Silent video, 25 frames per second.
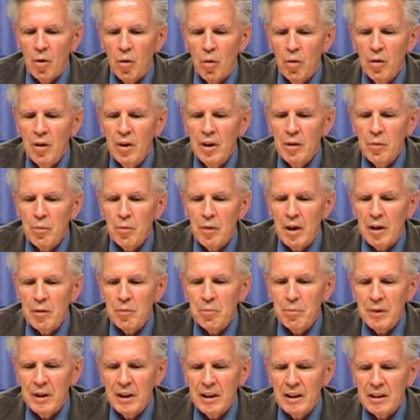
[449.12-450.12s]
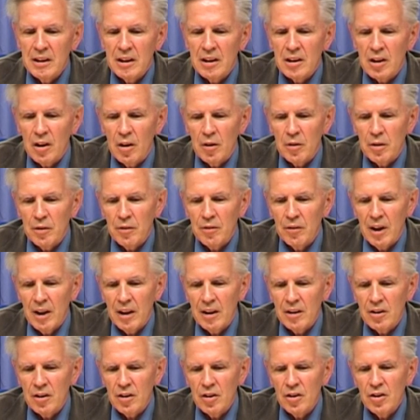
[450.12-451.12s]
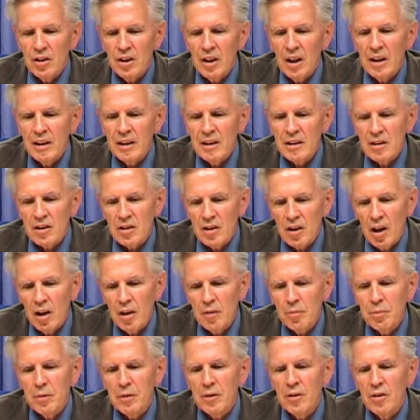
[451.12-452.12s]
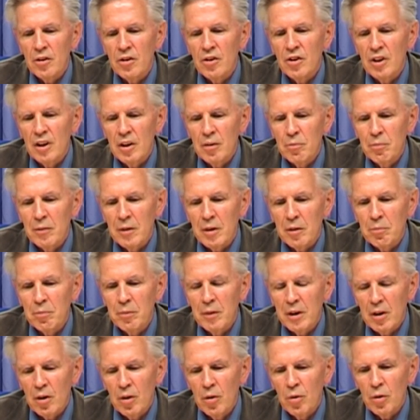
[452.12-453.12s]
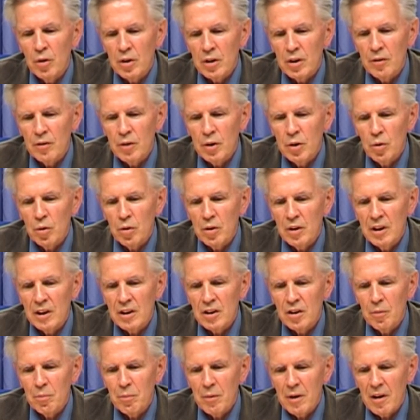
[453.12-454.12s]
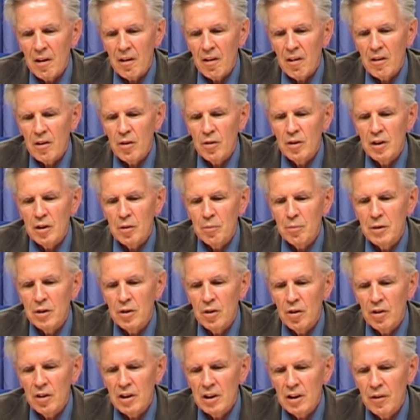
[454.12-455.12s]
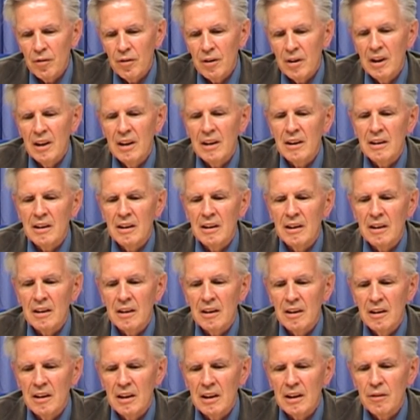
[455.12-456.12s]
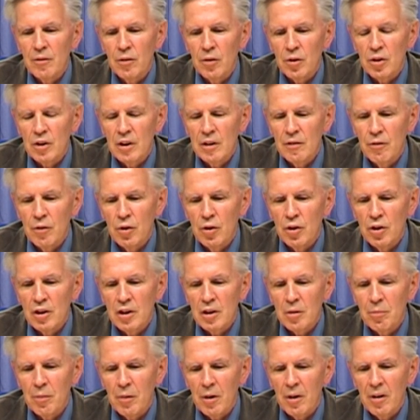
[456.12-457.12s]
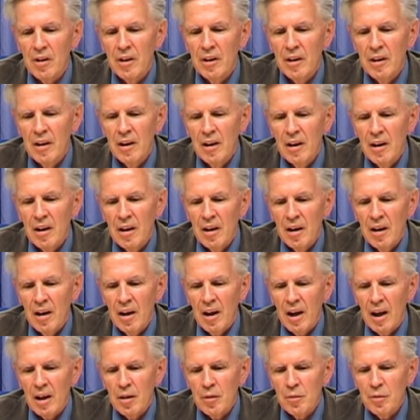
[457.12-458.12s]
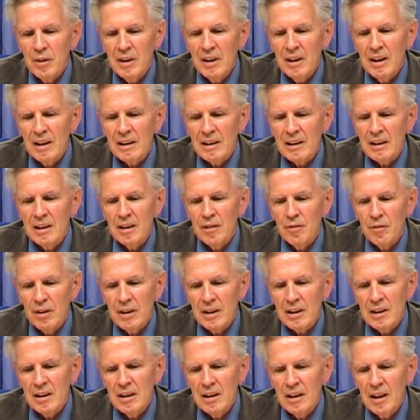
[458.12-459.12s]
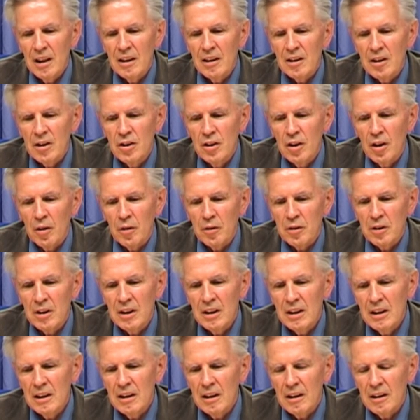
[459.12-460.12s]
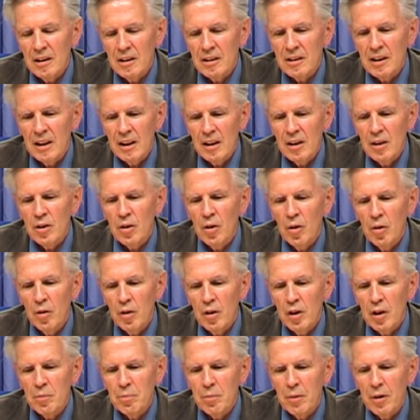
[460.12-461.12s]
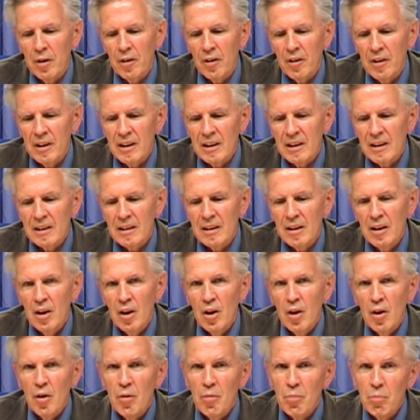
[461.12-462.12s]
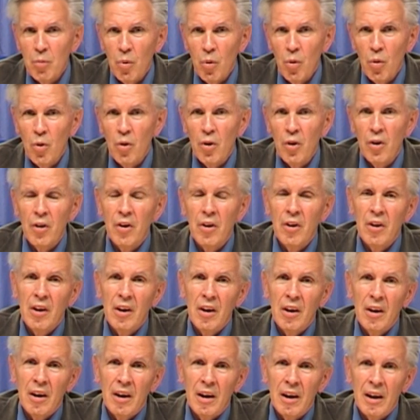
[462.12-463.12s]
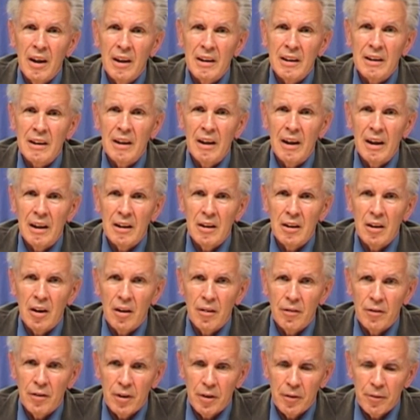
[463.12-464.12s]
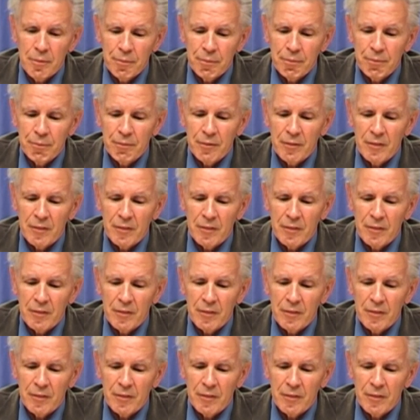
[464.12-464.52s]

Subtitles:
Only one patient out of 100 really stopped the treatment because of shortness of breath. So in the majority of cases, this was reversible. And we as investigators now tend to look upon this more as kind of a